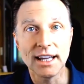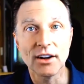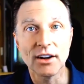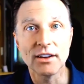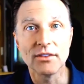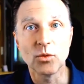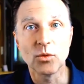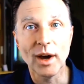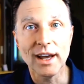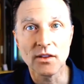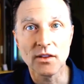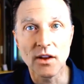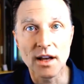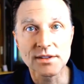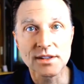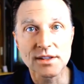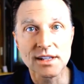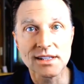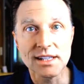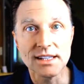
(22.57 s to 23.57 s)
area of weight
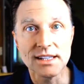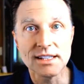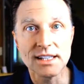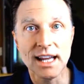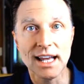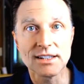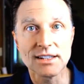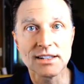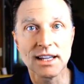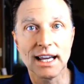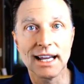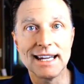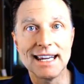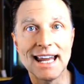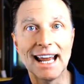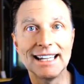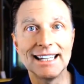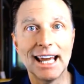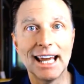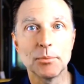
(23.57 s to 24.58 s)
loss, since it has like a
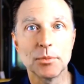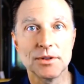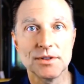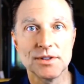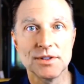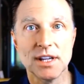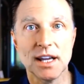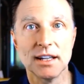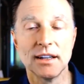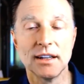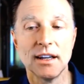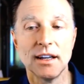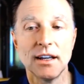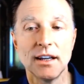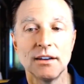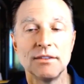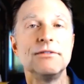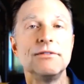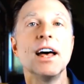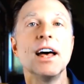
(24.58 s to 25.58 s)
ninety-eight percent
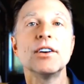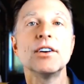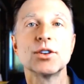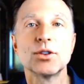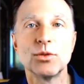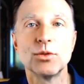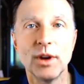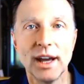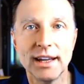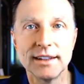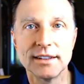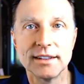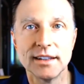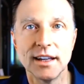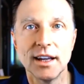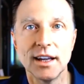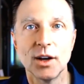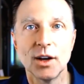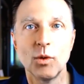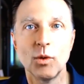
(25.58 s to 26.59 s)
failure rate
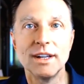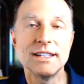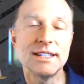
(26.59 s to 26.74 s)
when